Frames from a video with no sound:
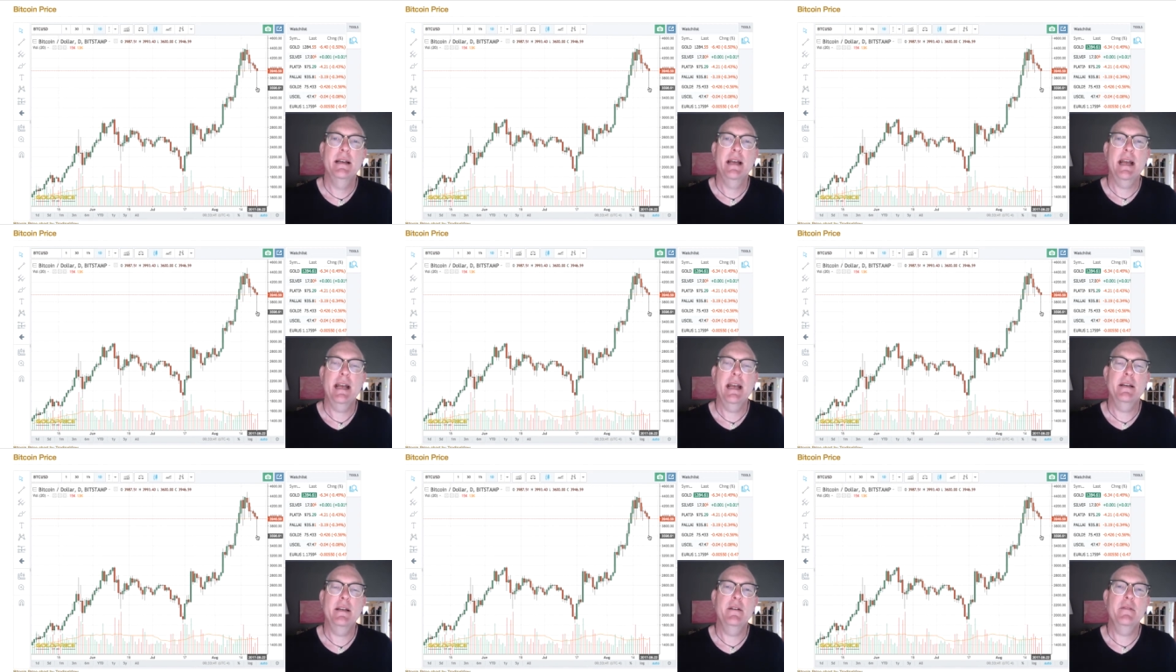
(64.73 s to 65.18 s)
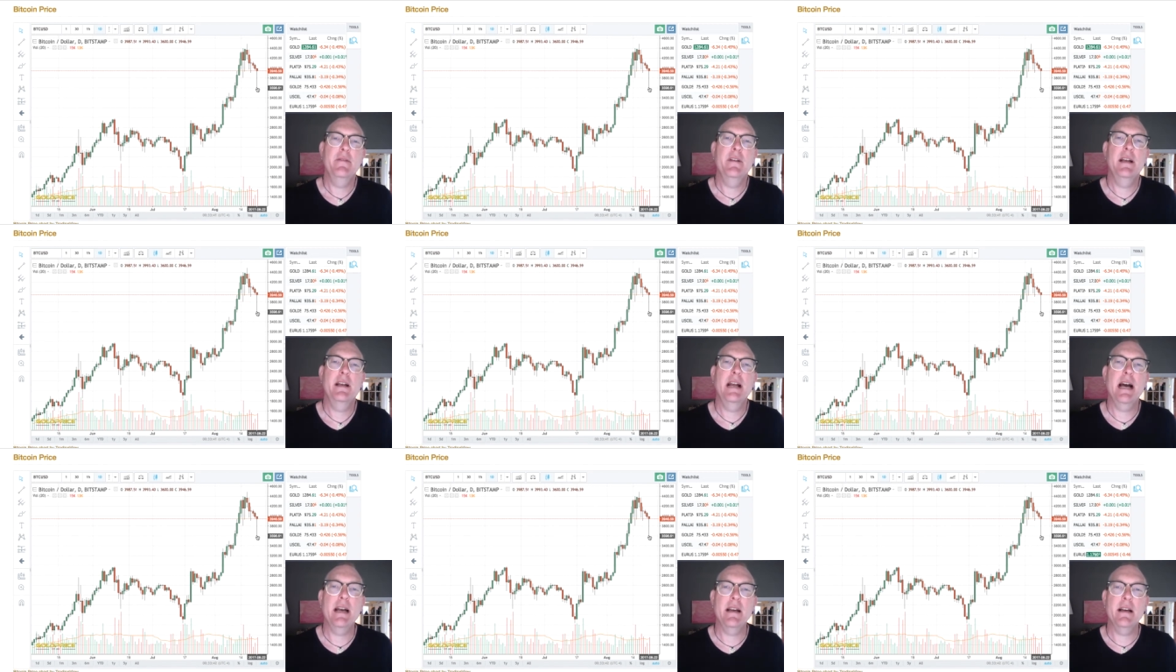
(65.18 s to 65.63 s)
And
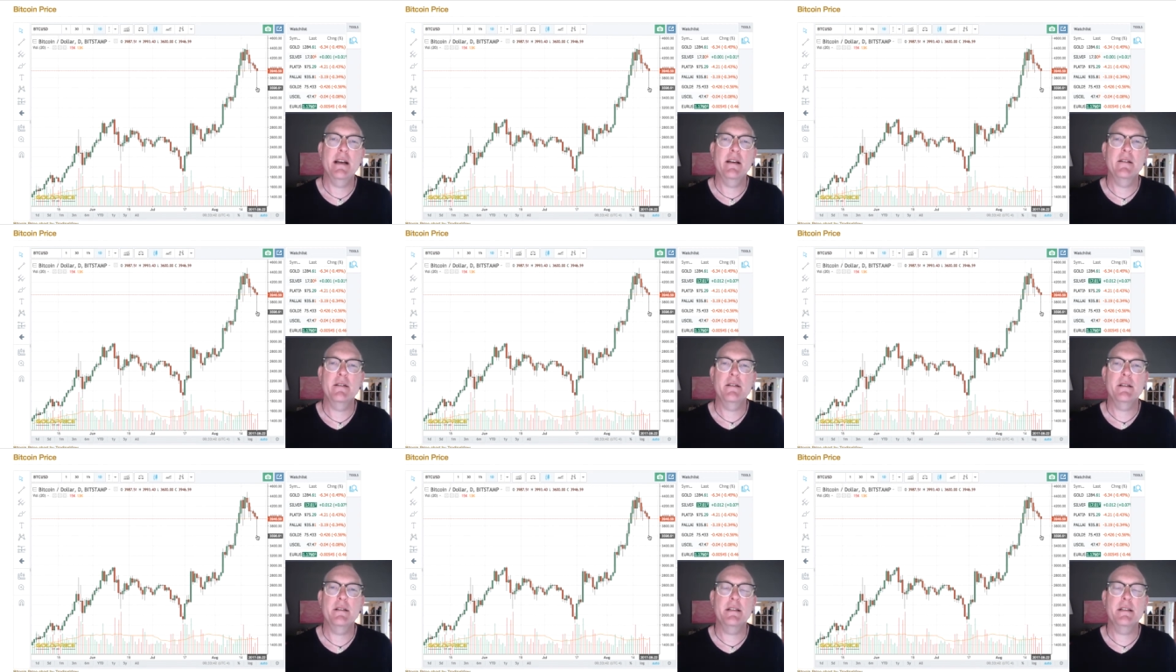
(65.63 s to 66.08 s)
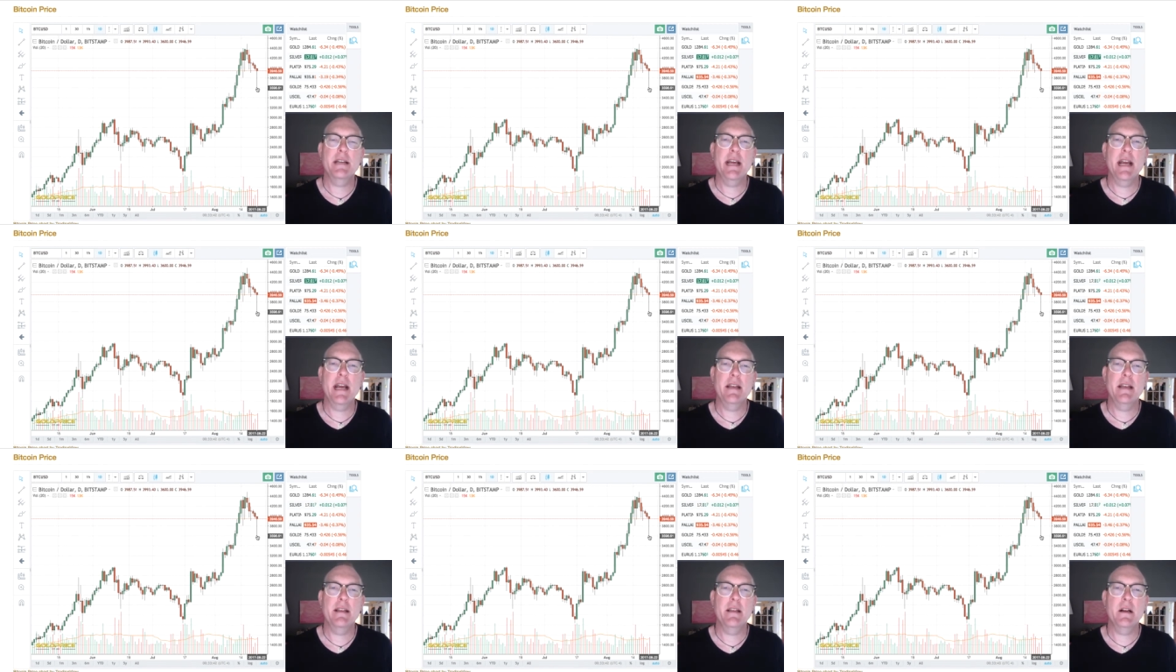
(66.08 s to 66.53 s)
you've got to
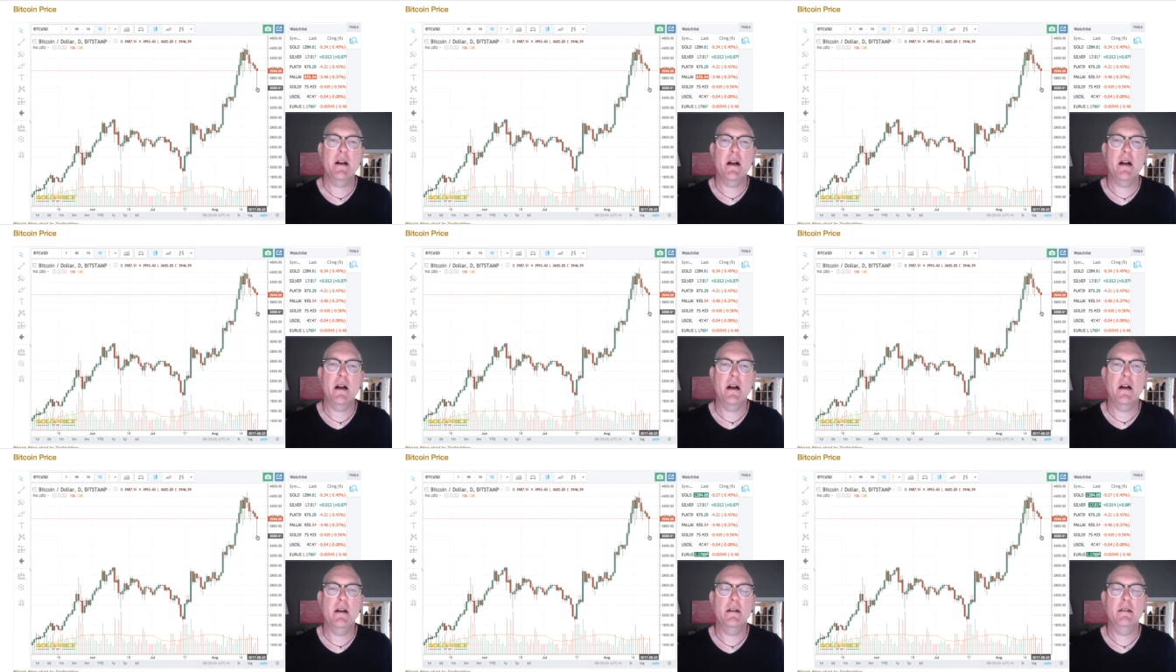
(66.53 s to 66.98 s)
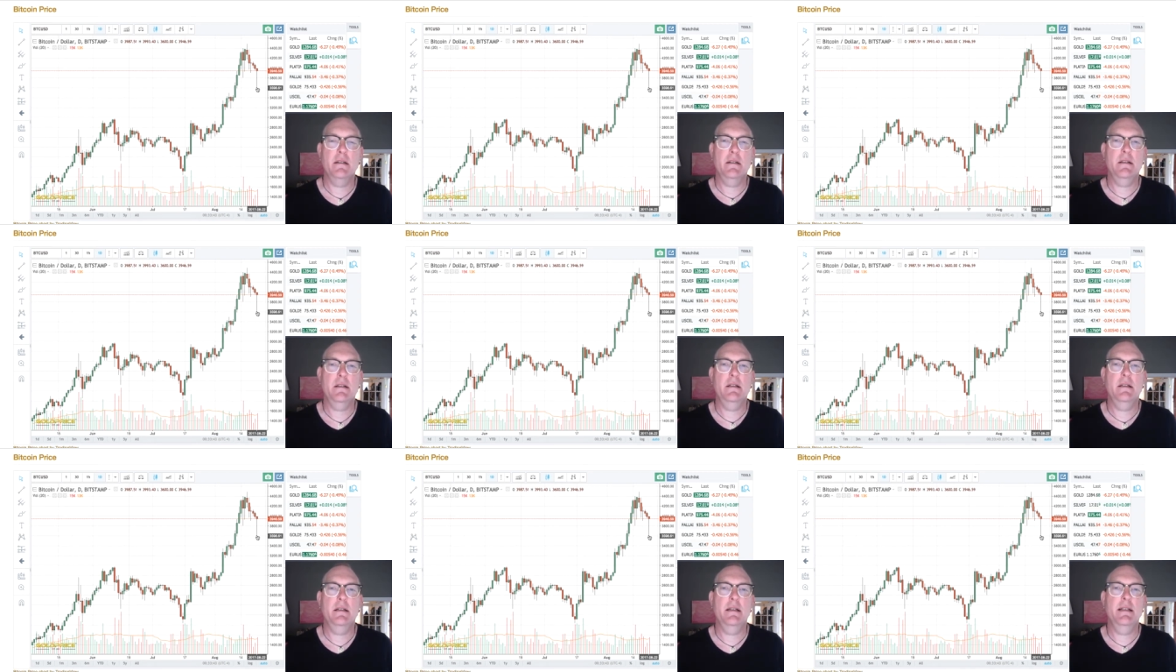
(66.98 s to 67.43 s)
understand there are
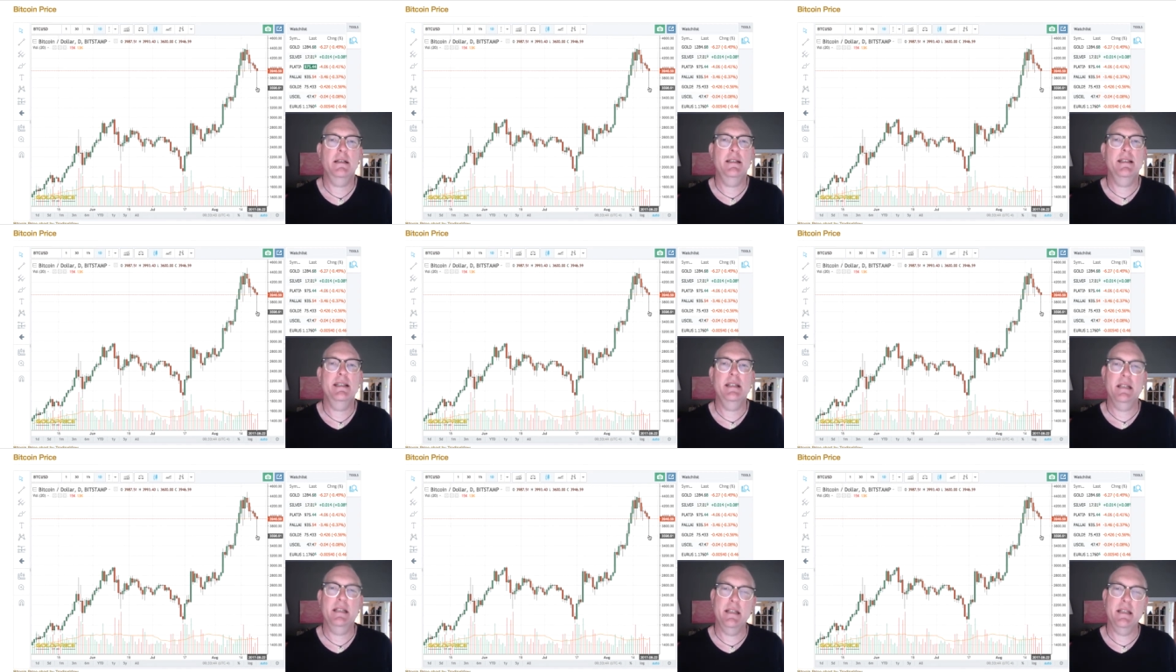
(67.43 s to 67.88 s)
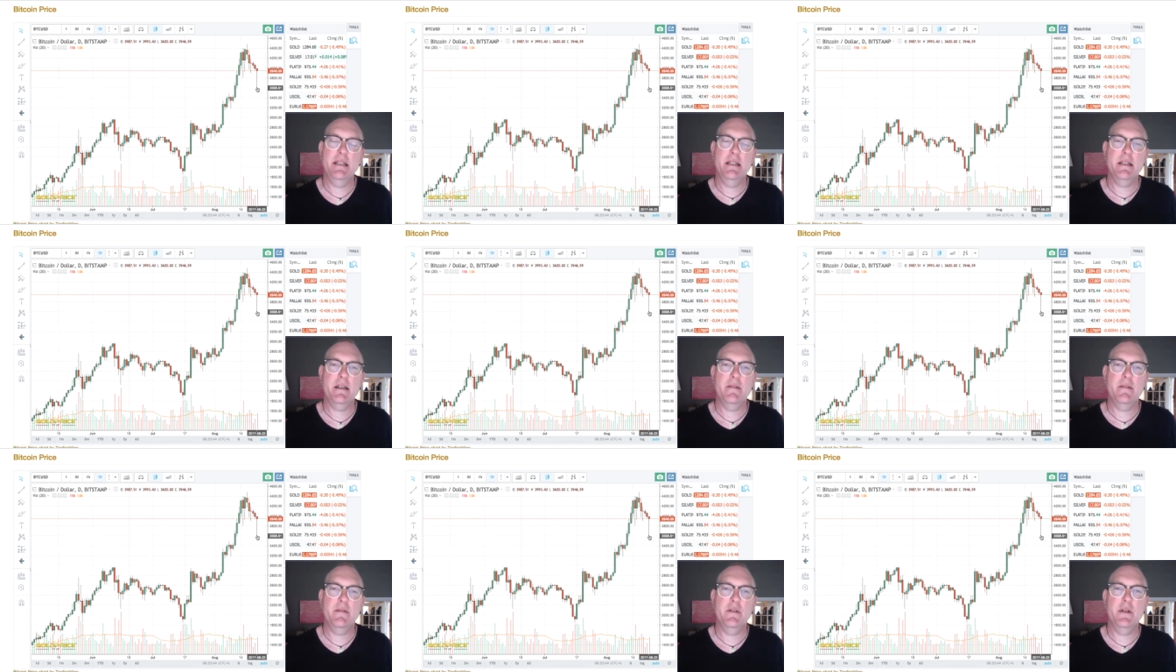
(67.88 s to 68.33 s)

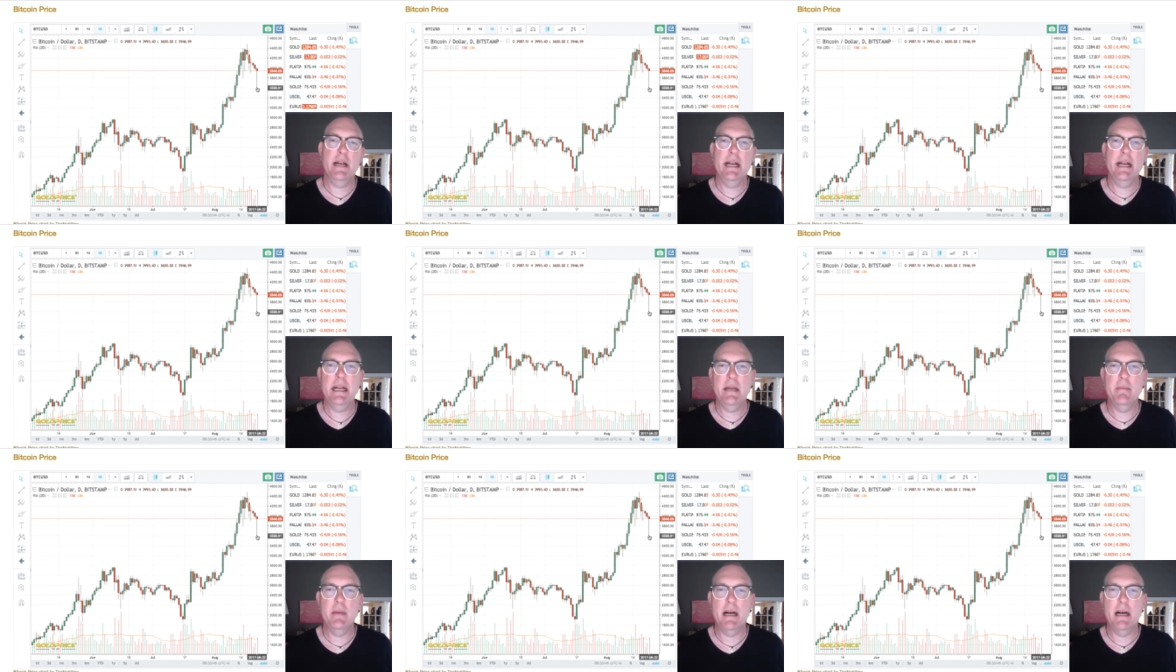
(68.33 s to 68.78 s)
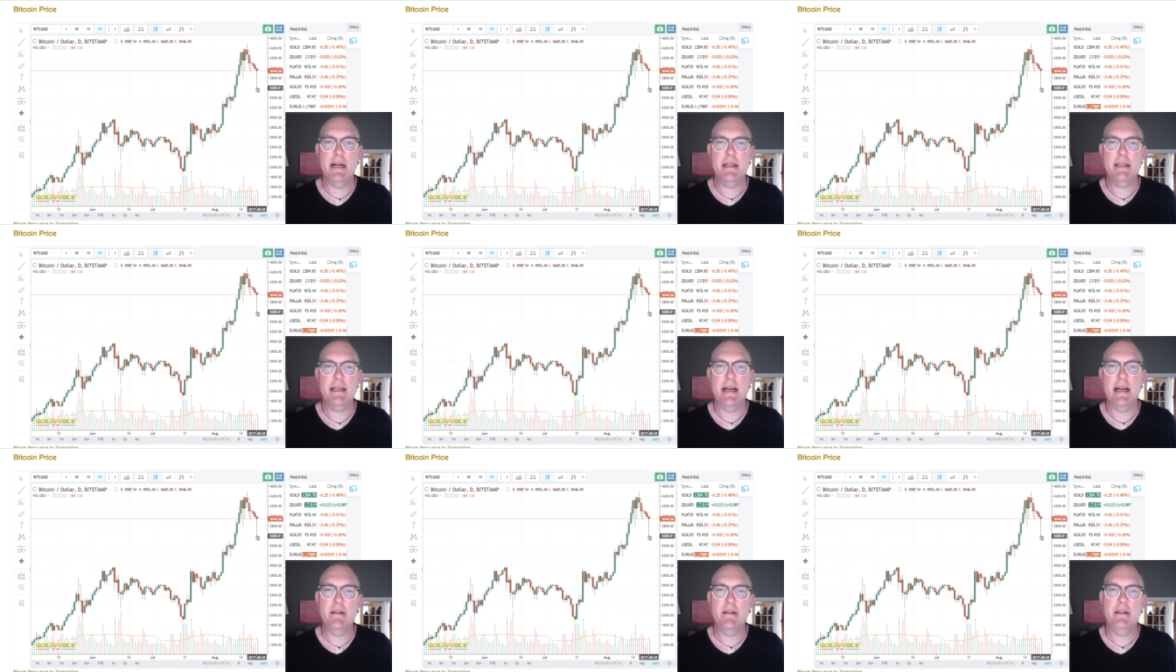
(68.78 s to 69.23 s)
gazillions of trading
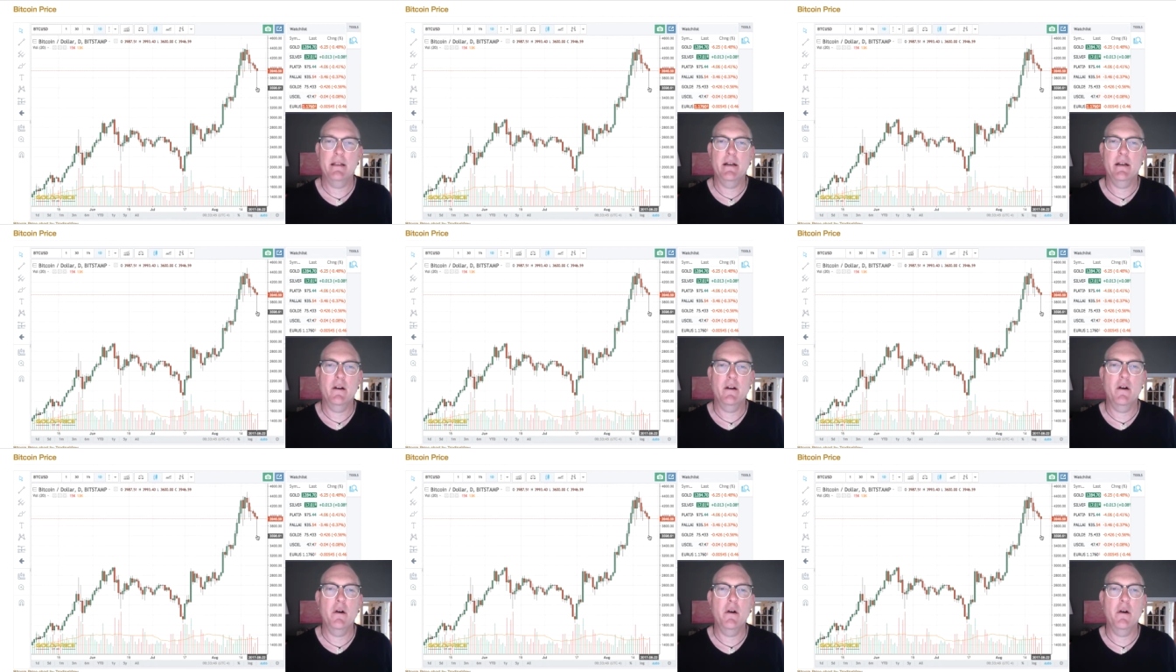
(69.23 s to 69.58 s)
bots out there.